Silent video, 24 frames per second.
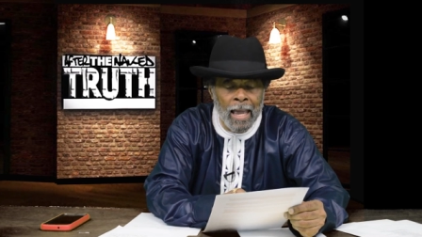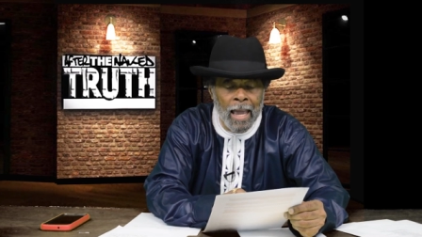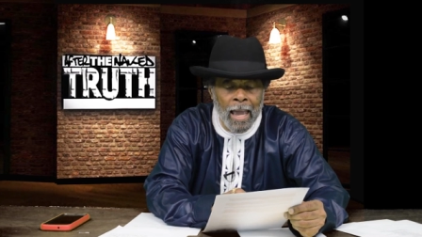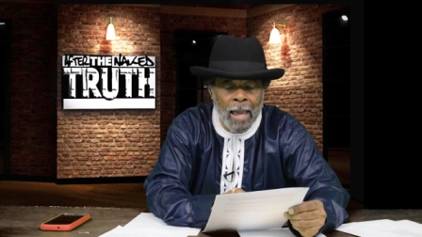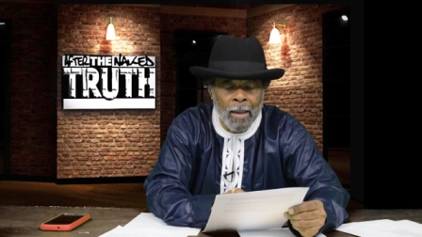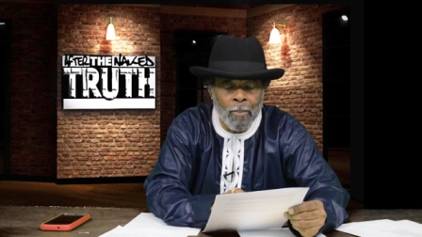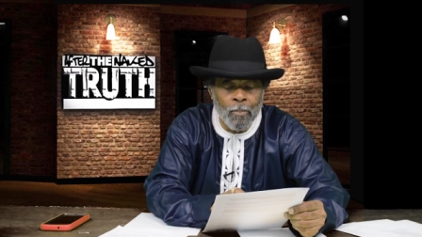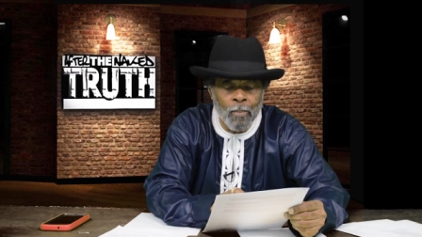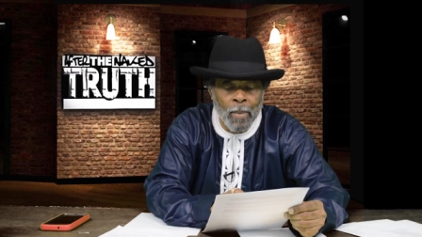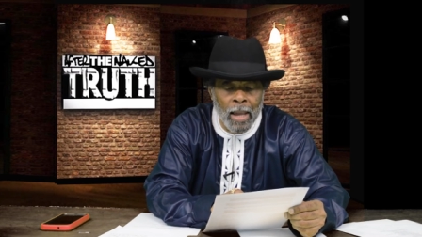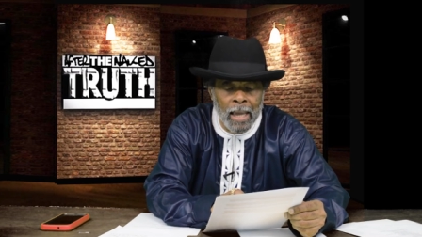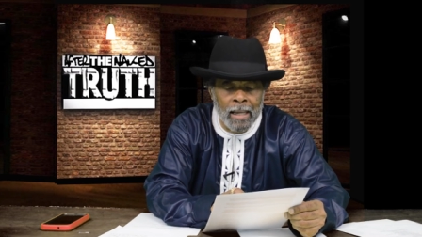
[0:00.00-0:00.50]

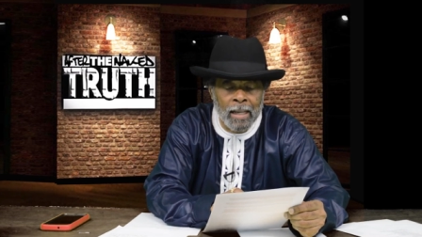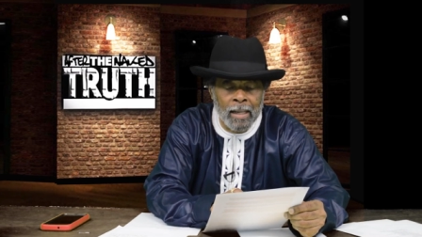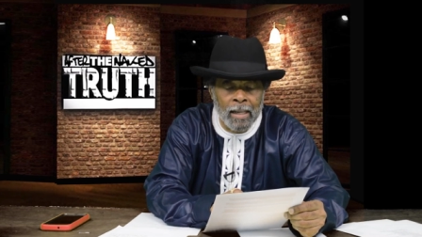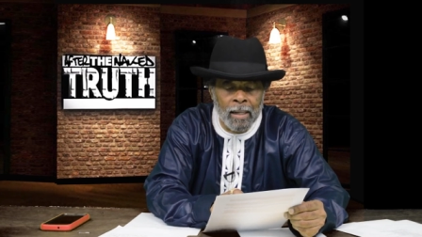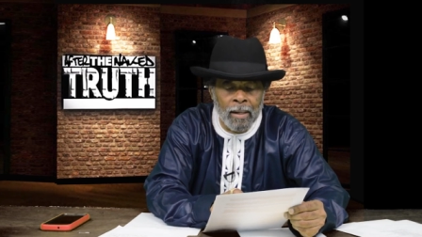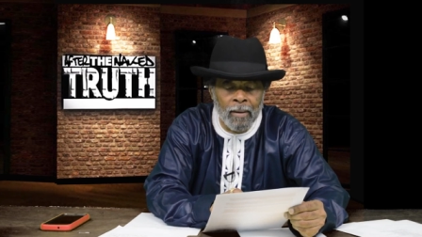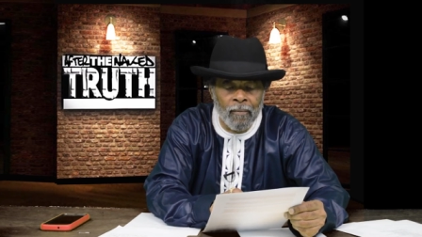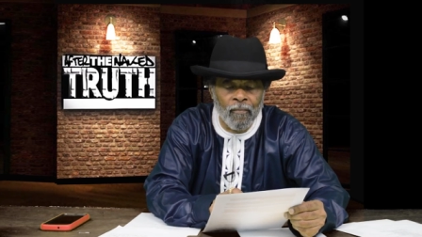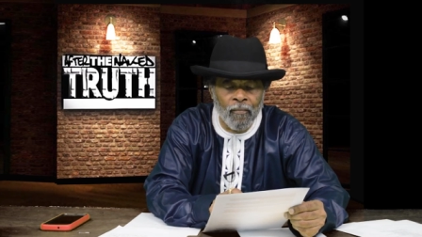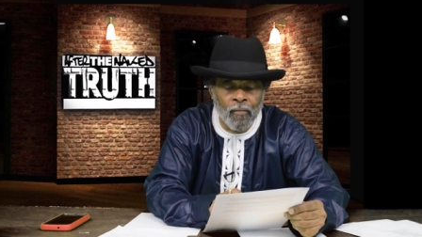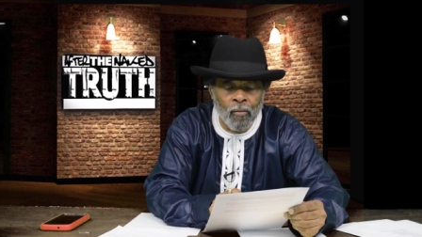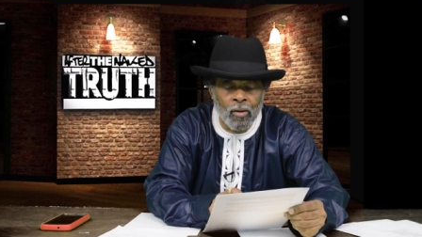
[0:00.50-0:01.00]
and make
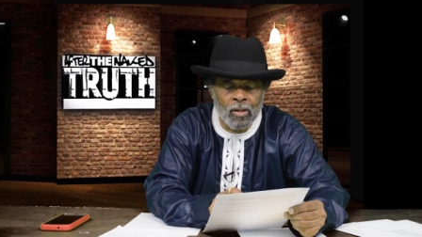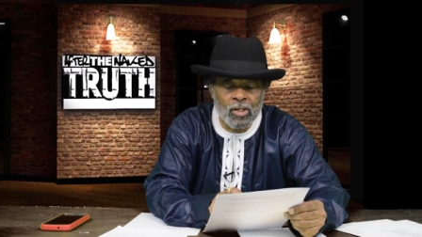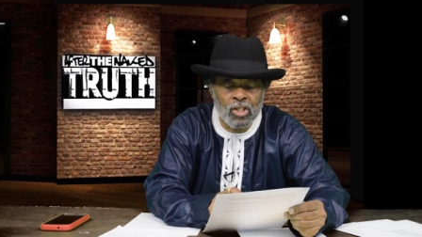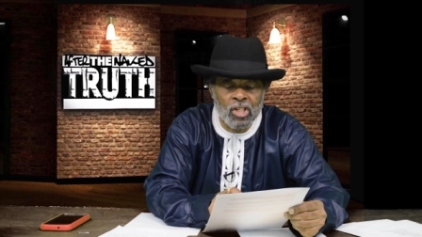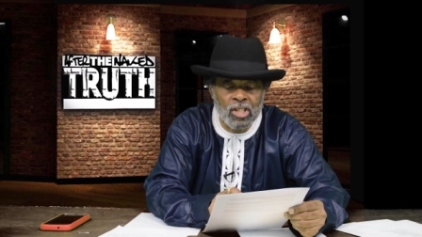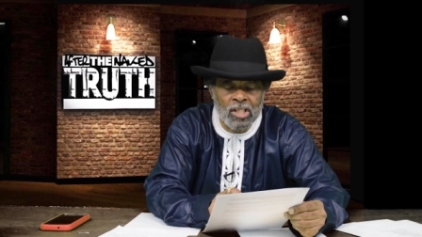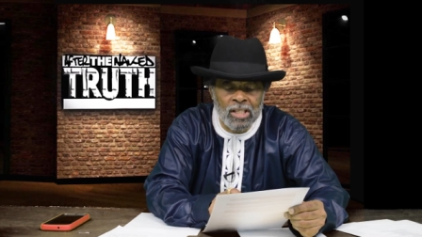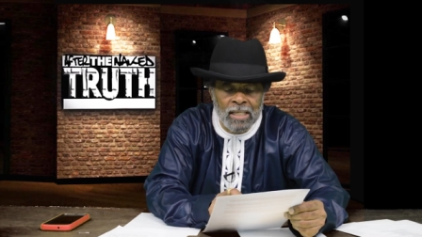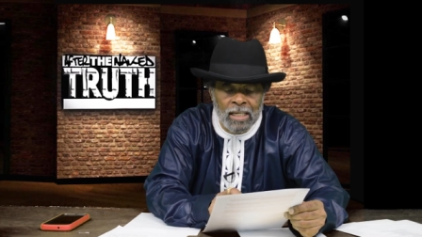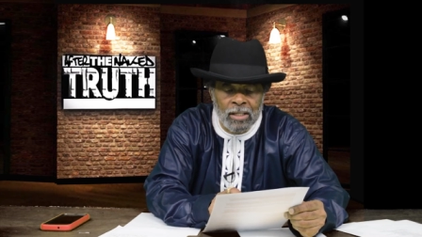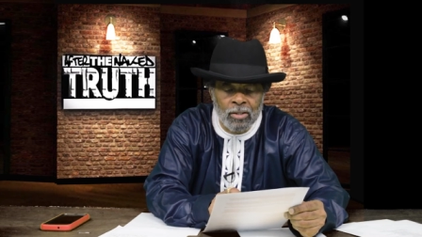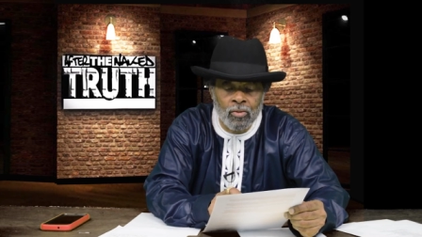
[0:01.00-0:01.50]
up for
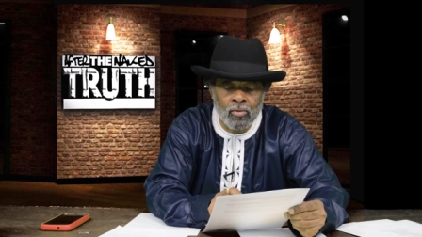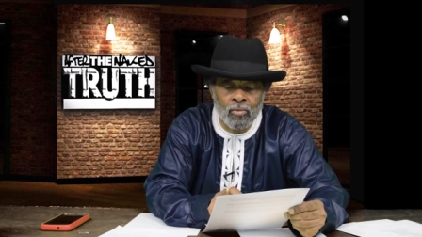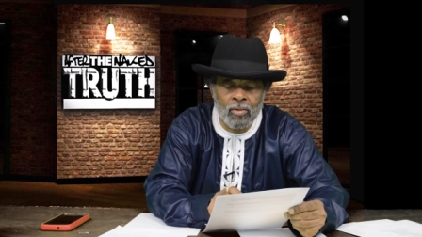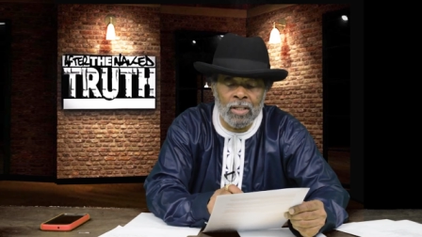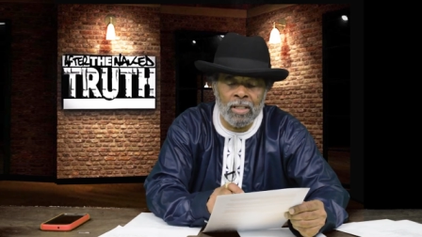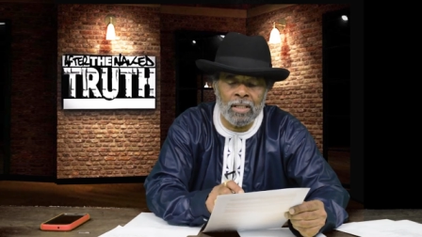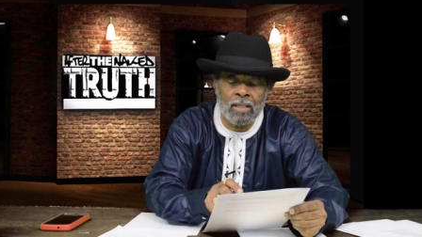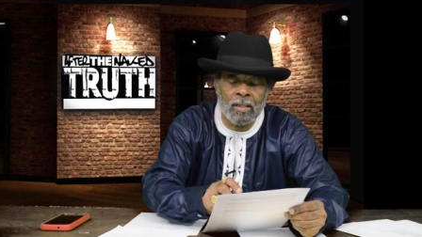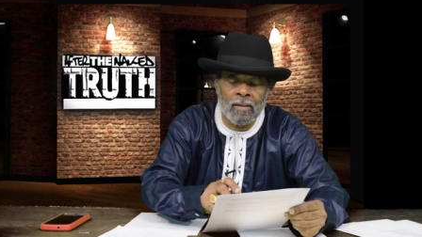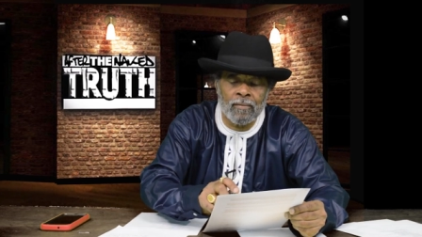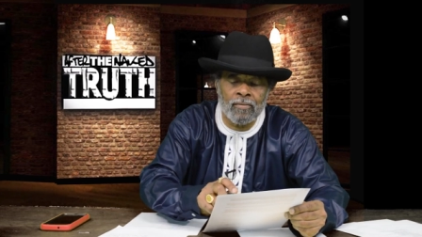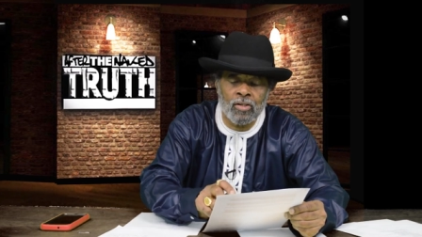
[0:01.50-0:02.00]

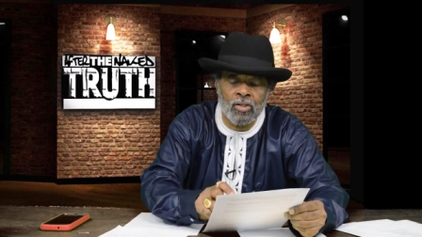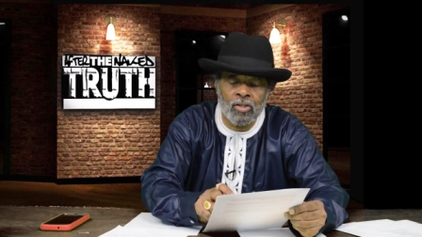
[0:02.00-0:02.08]
centuries of